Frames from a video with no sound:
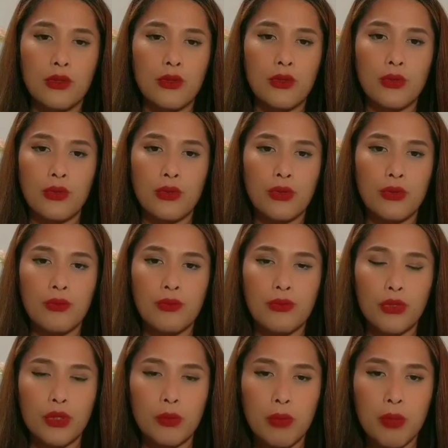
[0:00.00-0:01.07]
or
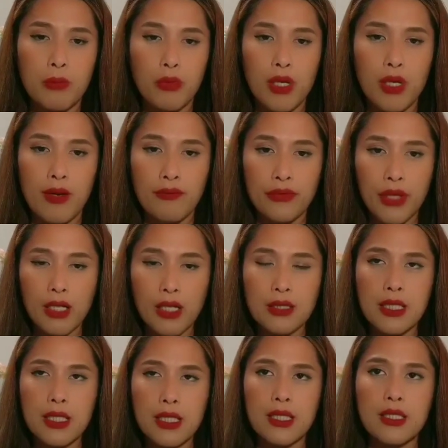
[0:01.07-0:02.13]
for the people who have dull
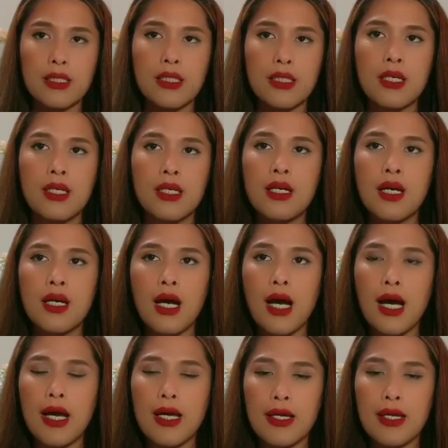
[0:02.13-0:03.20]
skin,
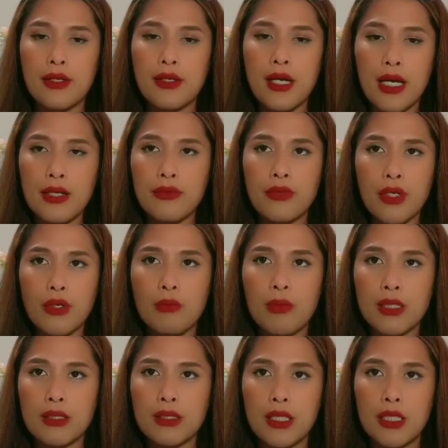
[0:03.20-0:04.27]
I highly
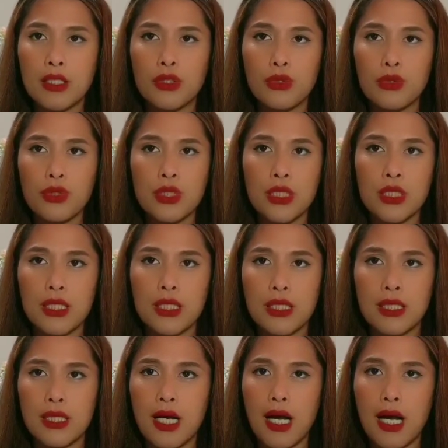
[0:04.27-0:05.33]
recommended
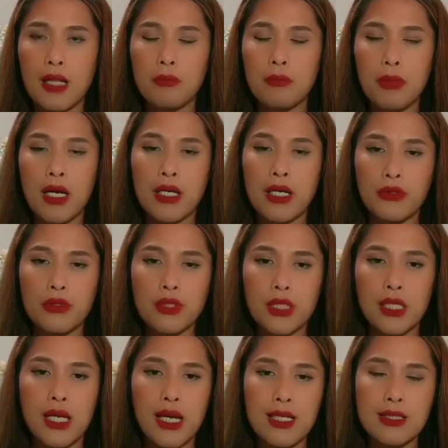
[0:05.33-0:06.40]
using alpha
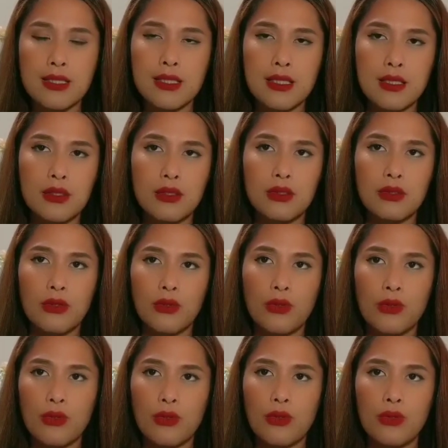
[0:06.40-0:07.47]
hydroxyl acid
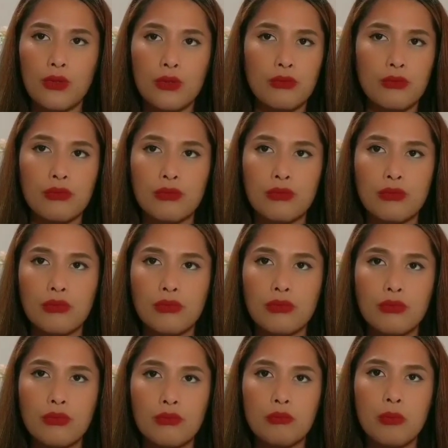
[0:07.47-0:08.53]
or
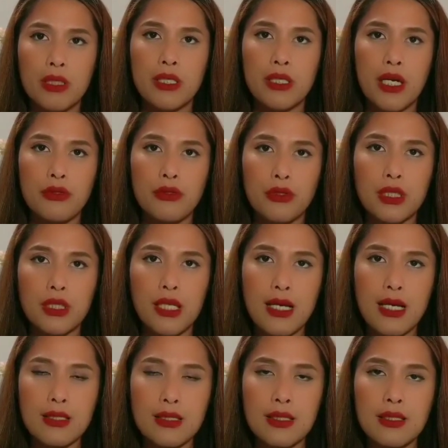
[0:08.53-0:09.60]
beta hydroxyl
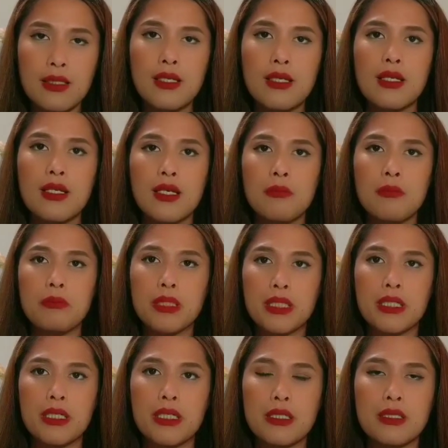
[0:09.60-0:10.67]
acid,
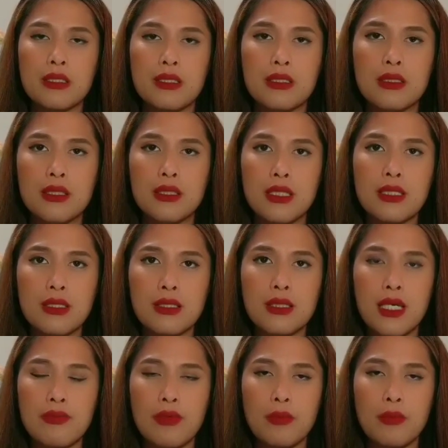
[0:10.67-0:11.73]
because
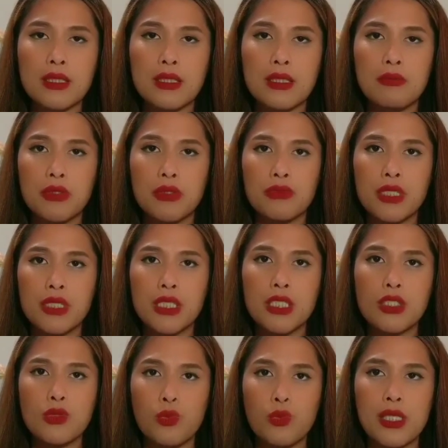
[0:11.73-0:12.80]
this type of active
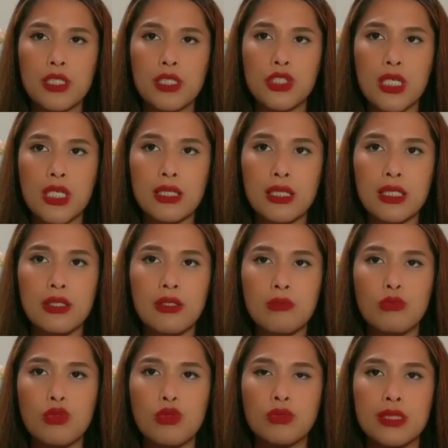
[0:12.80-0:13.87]
ingredients will gently
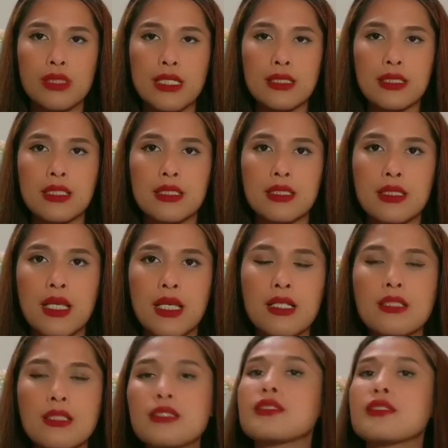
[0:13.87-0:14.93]
remove the dead skin
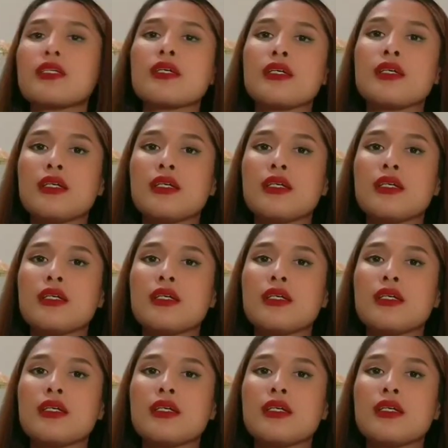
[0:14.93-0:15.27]
cells